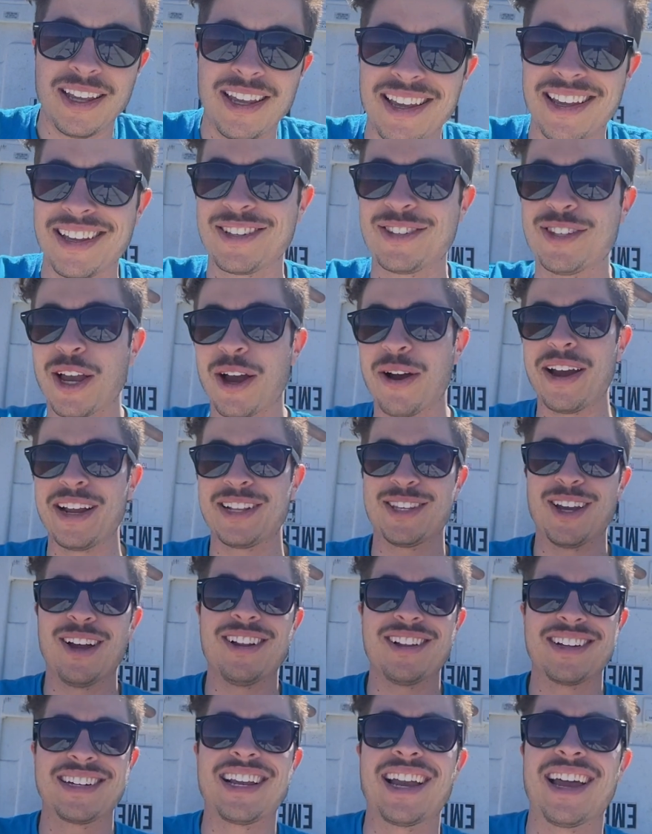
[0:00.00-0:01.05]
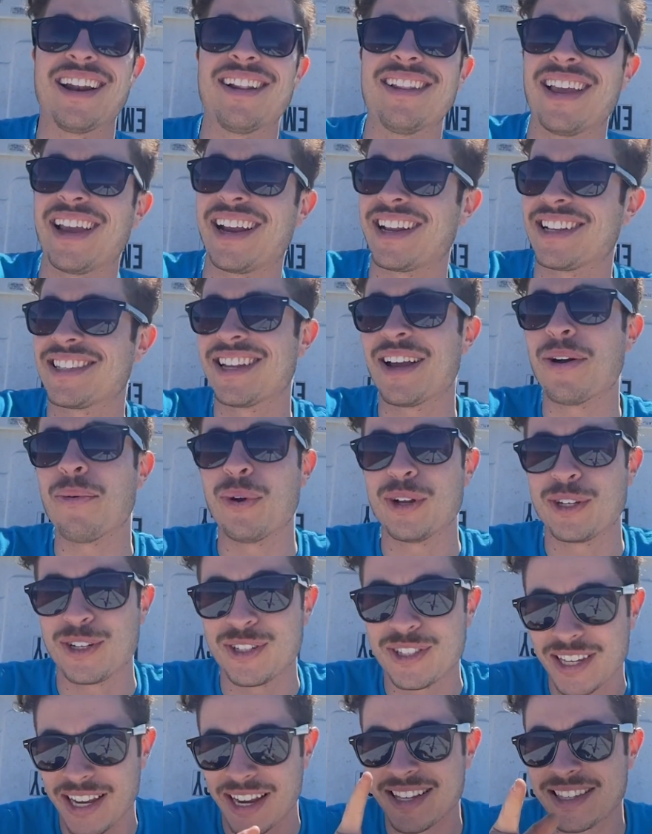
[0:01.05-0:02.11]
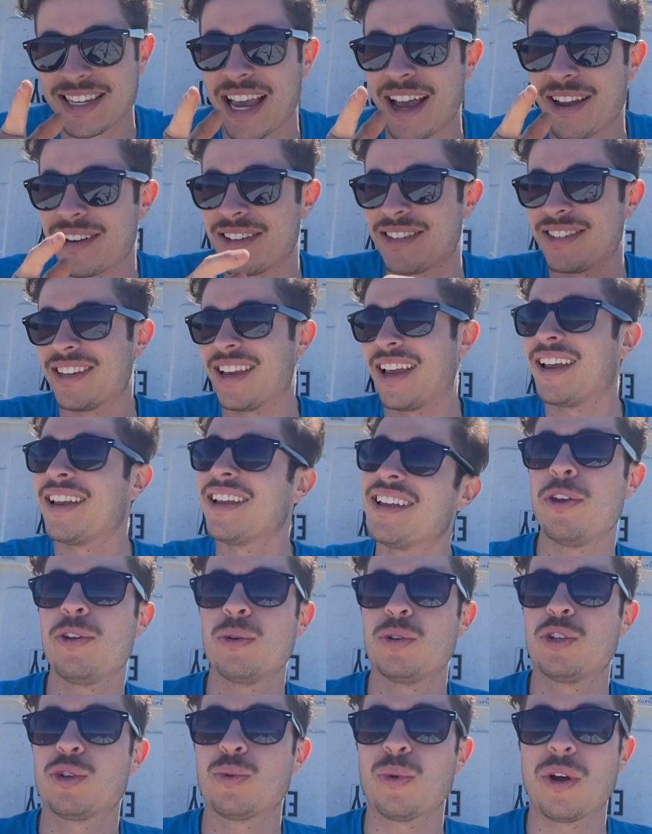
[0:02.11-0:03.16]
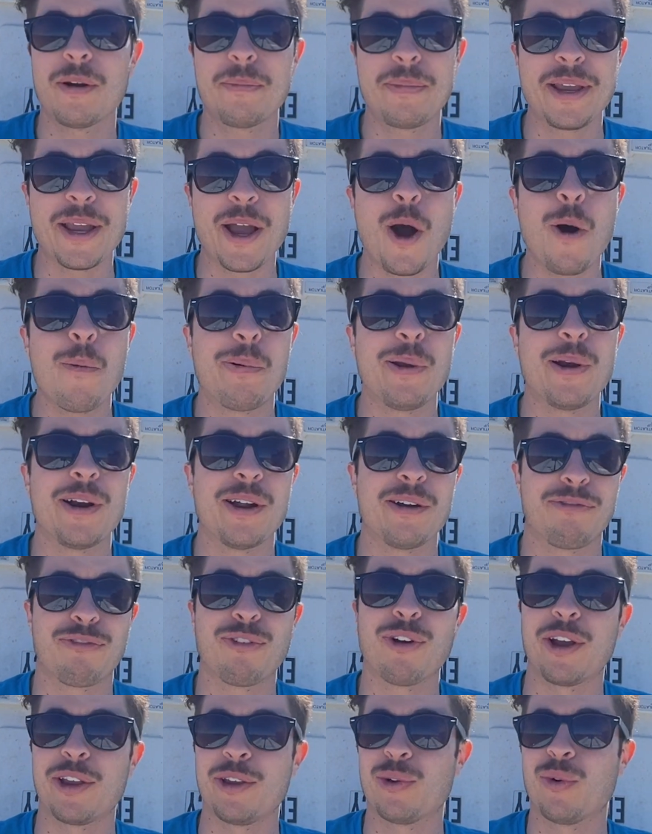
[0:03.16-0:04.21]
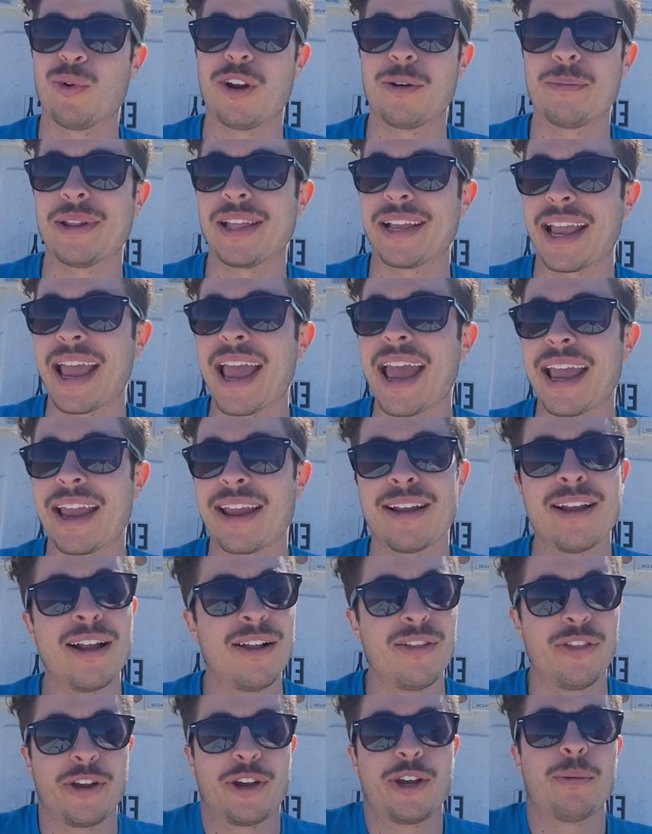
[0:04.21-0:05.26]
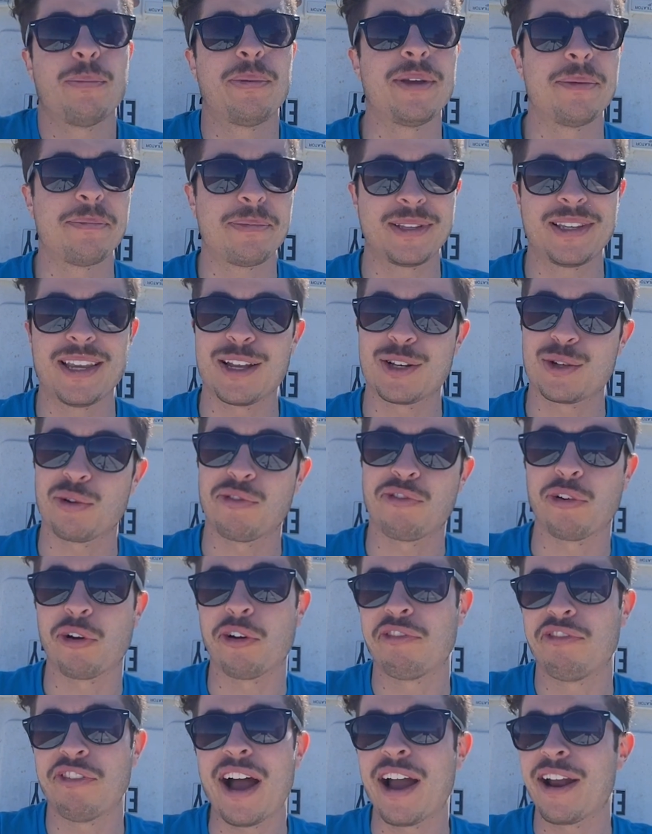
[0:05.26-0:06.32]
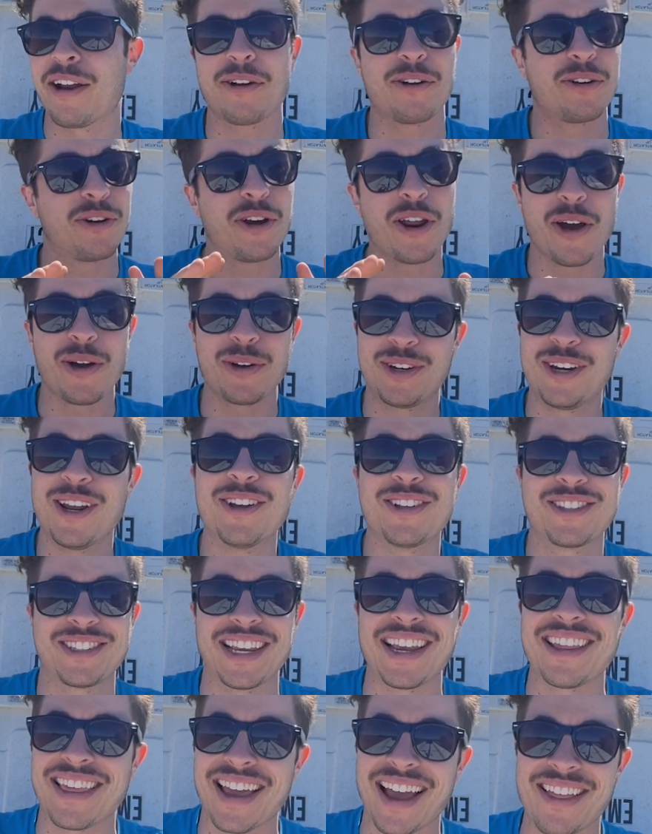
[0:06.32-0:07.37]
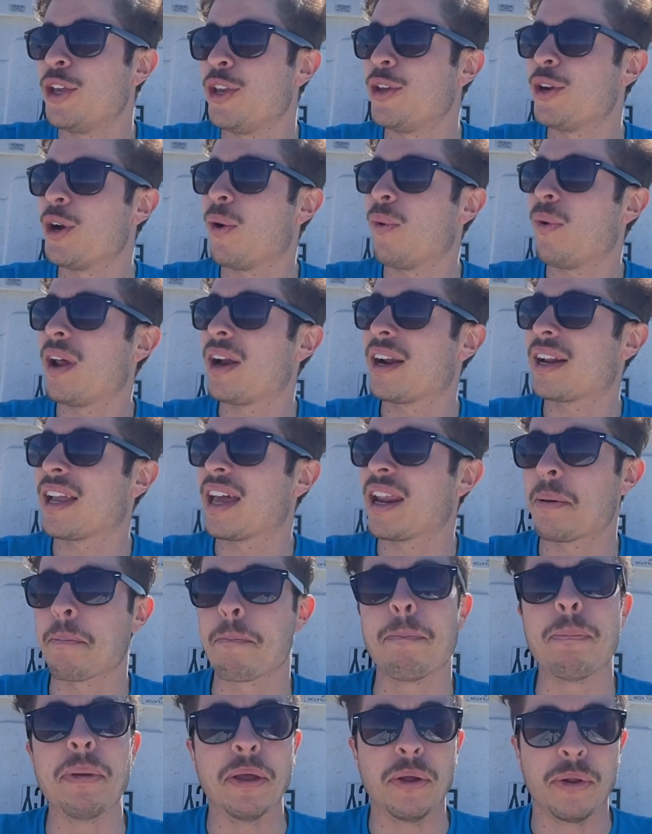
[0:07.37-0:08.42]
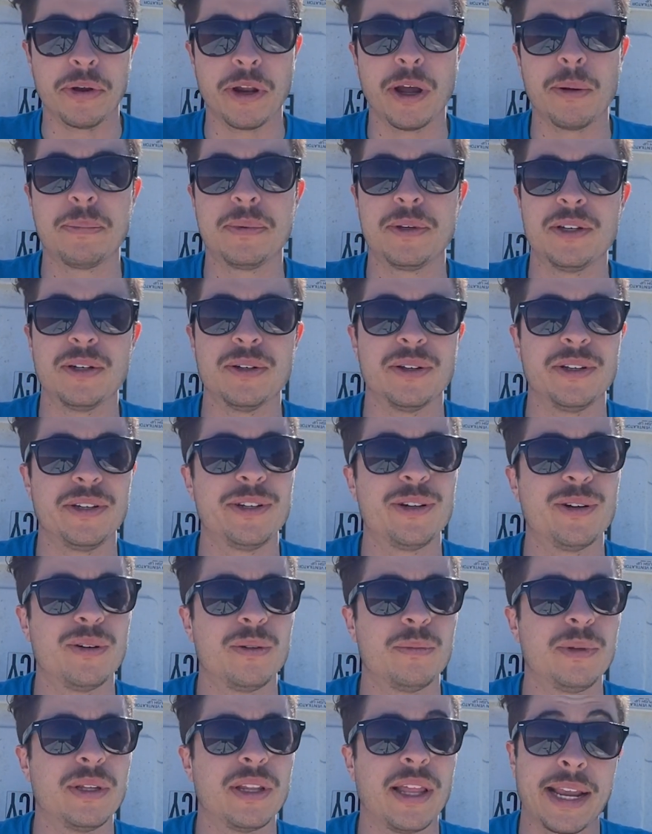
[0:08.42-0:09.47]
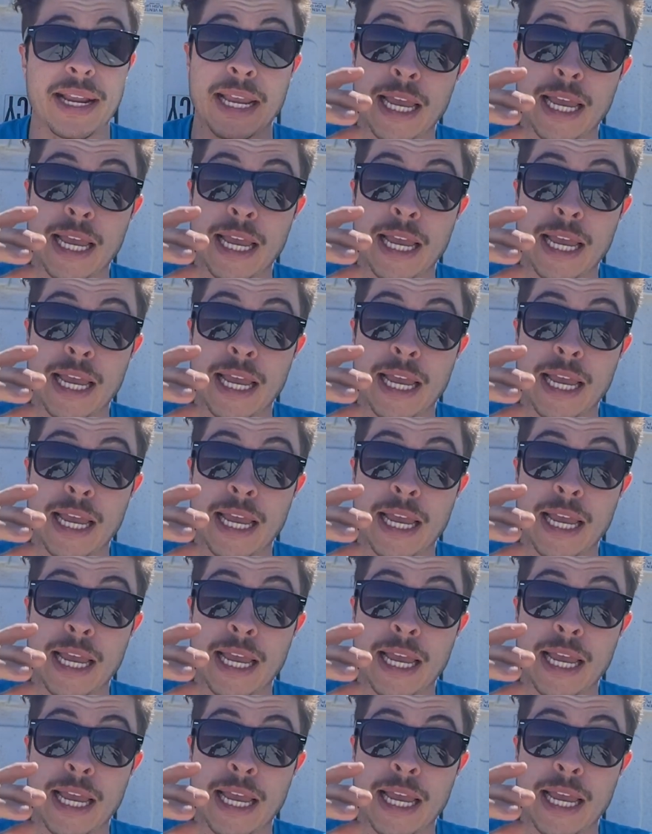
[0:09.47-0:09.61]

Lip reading: So it's all in kind of like, it's not what you say, it's how you say. You just want to be open and upfront. You don't want to be like, hey, there could be potential for a fire. No, don't say that. You don't want to kind of build up to it. You don't want to be like,